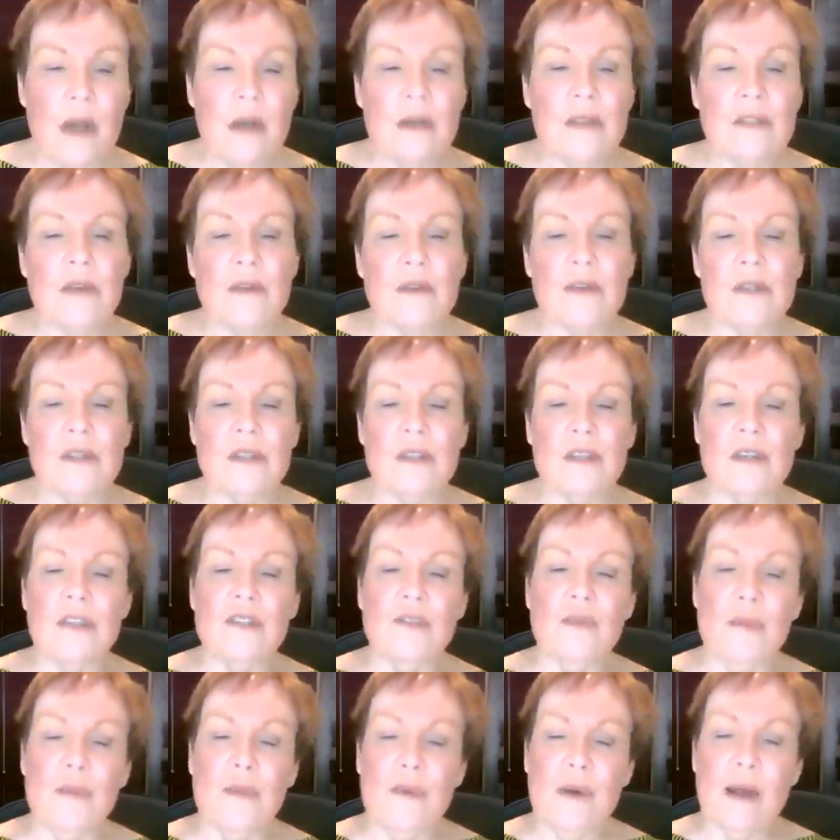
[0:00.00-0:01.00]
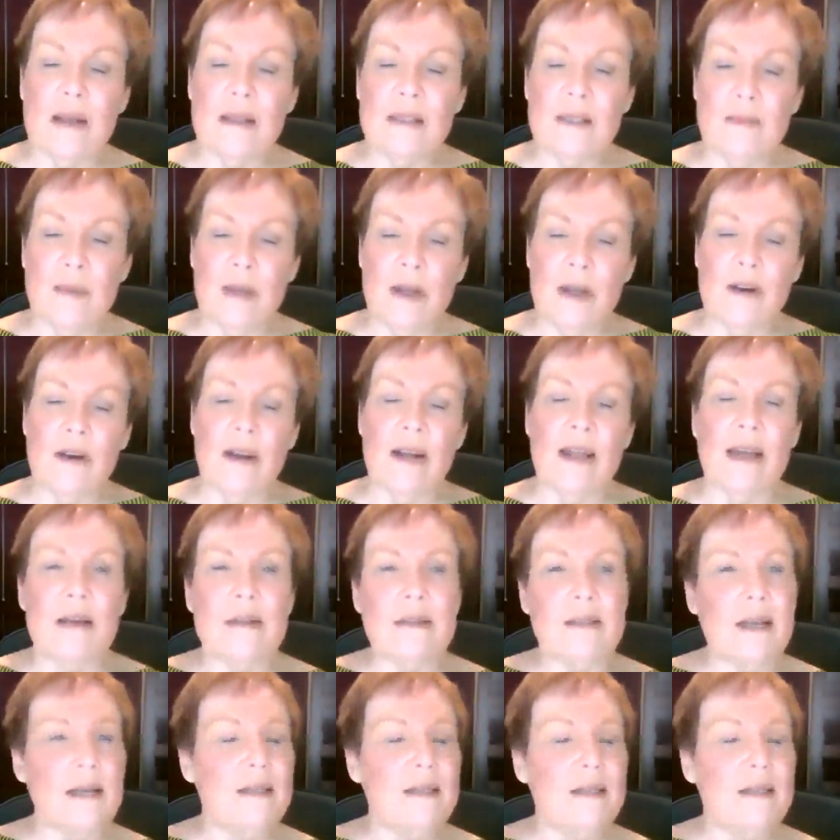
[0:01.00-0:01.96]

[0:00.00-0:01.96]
So the search for prosperity, as I